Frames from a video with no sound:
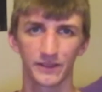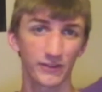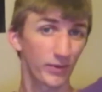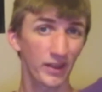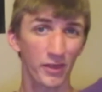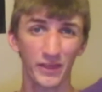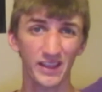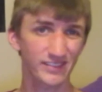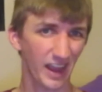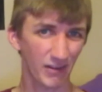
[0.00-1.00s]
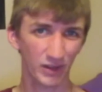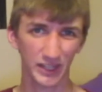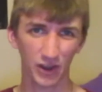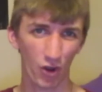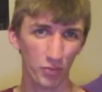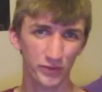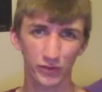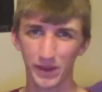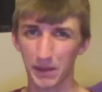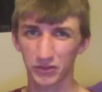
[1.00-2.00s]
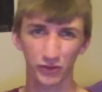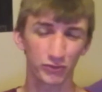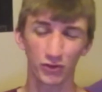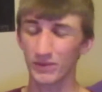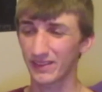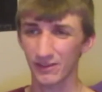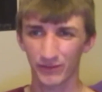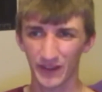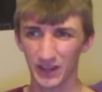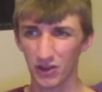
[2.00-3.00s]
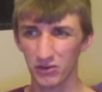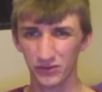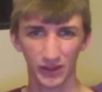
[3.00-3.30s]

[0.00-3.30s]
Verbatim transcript: That's one of the things I really hope to be able to do with these videos,